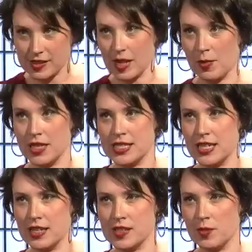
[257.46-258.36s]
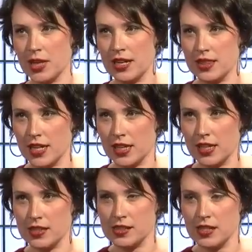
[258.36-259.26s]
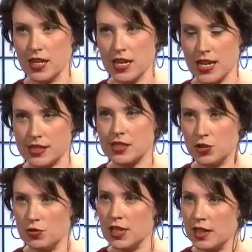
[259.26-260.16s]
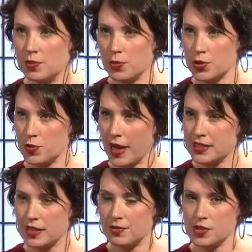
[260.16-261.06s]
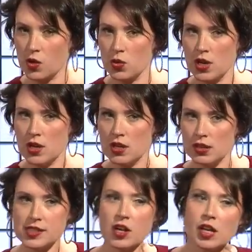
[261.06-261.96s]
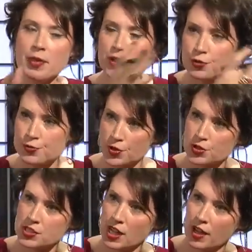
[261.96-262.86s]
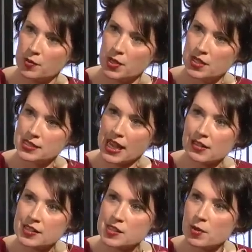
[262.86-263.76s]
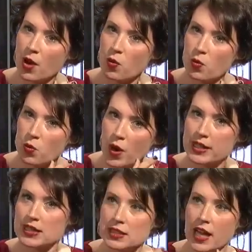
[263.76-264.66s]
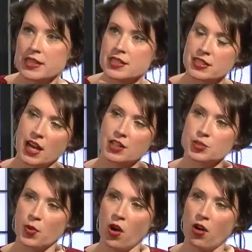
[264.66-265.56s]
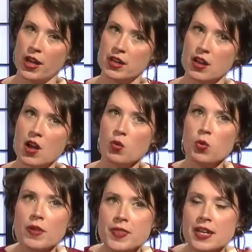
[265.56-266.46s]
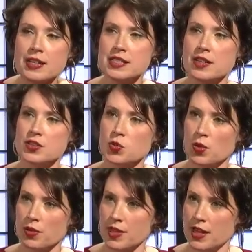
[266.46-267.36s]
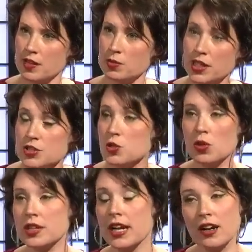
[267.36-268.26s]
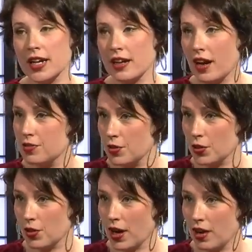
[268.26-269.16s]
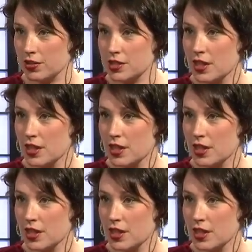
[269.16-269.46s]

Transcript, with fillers: same ideas. I mean, I think it is its unique perspective. So let's talk about your first time. Okay. Tell us about what led to dodgeball and what the ideas were then, because you weren't carrying an iPhone around.